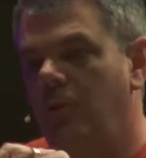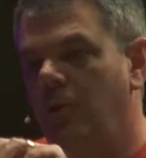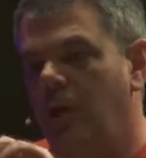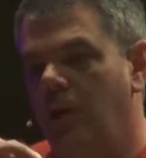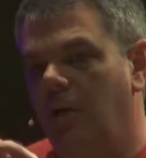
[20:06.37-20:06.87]

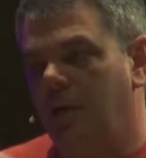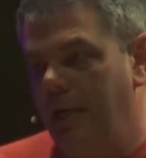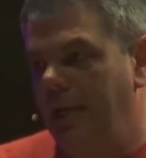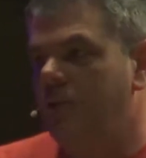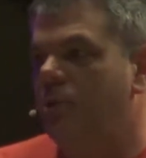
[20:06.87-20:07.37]
our
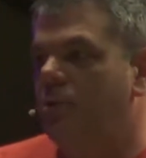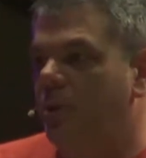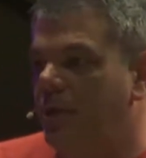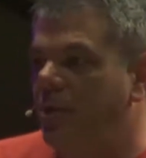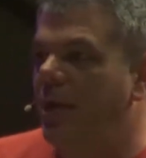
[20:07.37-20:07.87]
connections
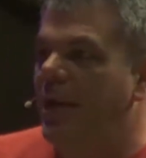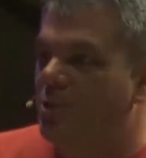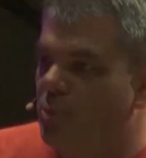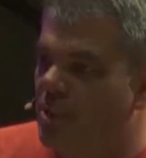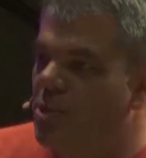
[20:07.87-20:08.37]
with the
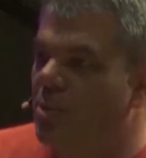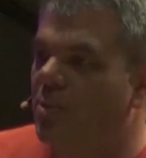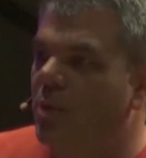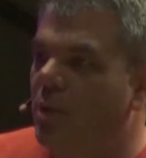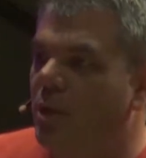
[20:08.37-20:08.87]
International Mission
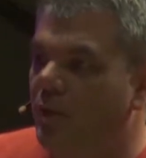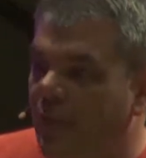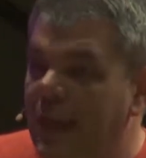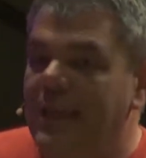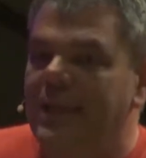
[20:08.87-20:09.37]
Board,
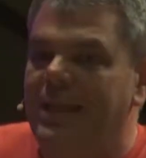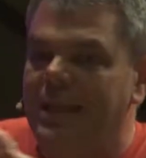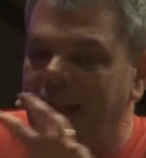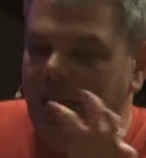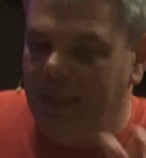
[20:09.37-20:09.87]
they can
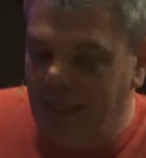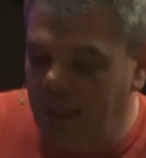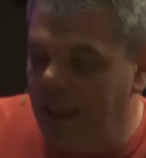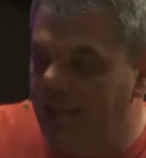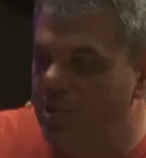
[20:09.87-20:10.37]
connect
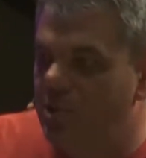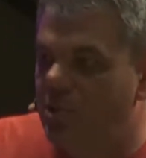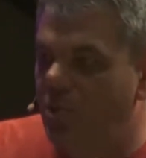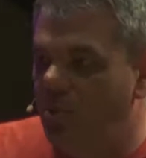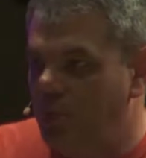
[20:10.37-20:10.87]
us
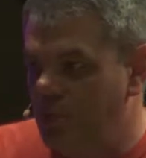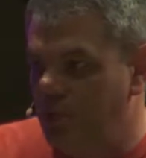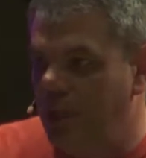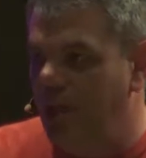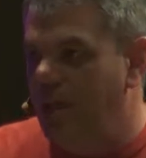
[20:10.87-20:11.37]
to a
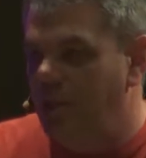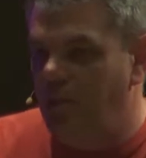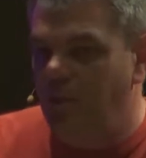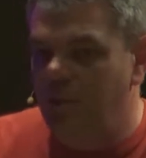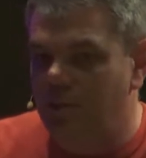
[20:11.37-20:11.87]
missionary
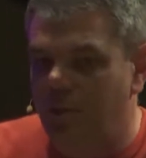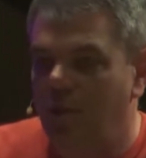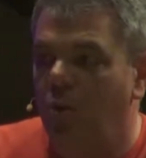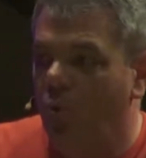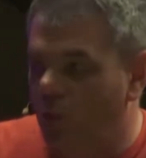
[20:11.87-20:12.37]
who is
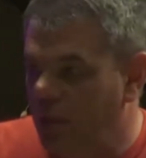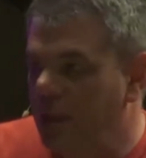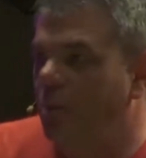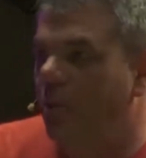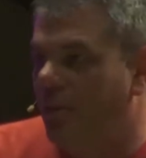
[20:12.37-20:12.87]

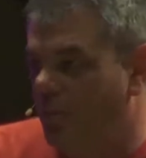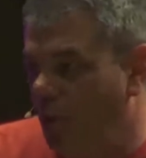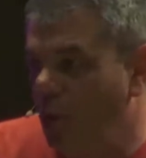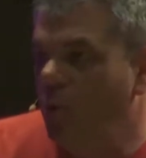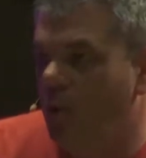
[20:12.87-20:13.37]
working with them
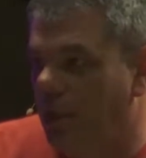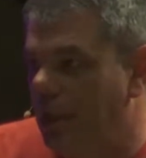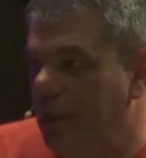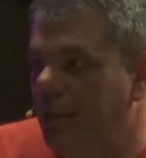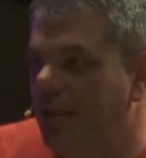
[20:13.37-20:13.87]

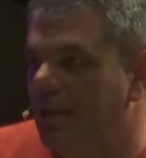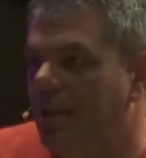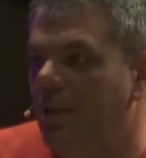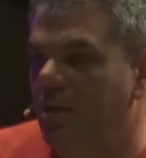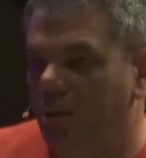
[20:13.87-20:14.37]
locally,
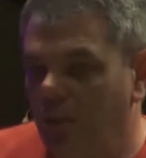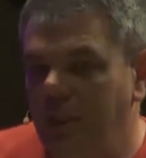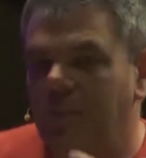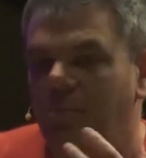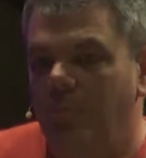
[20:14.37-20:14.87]
where
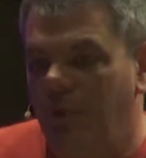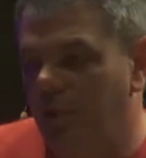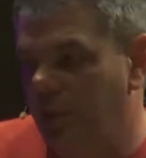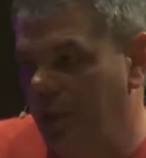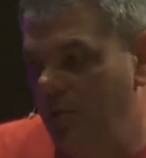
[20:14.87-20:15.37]
we can
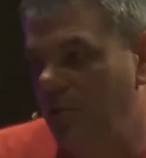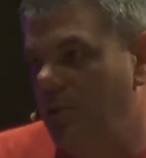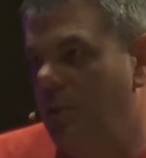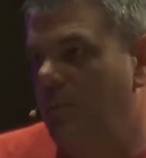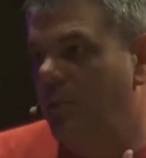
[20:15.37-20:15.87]
build
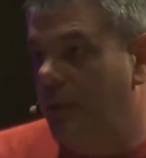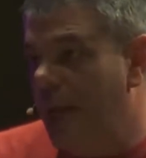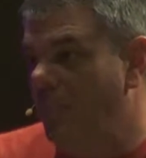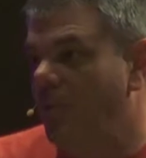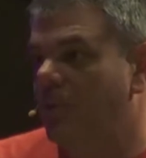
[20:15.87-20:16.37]
relationships with
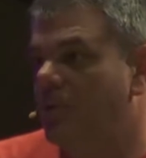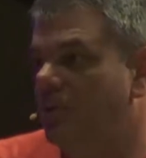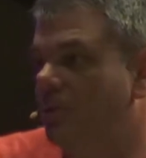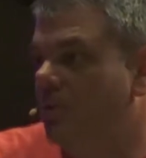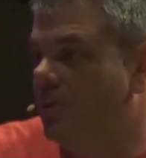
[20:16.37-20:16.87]
that
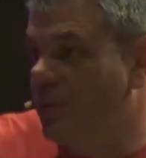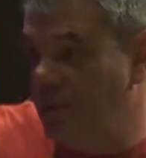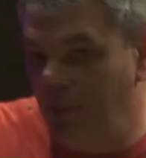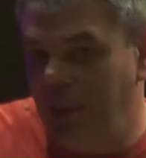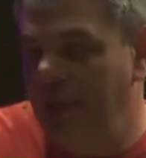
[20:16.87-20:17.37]
person,
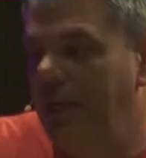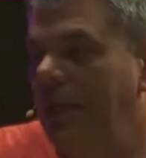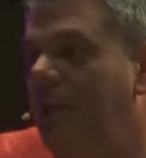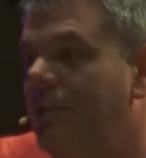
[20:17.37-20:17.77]
see what they need,